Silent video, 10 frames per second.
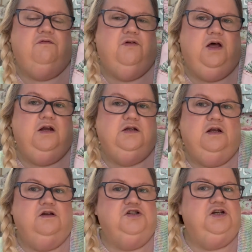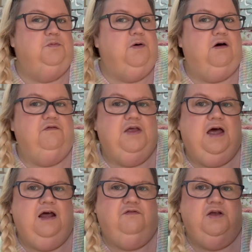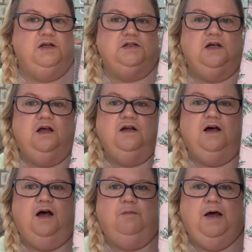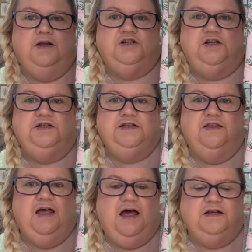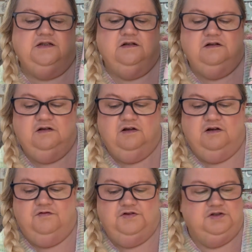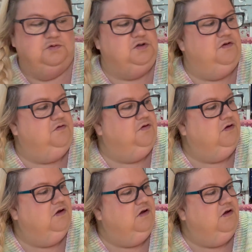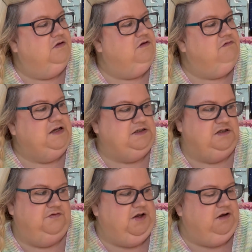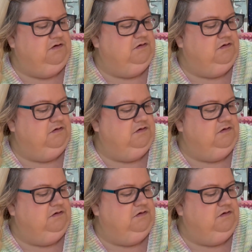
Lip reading: Violet last year, part of their advent. I'm actually using that for sort of the rest of it.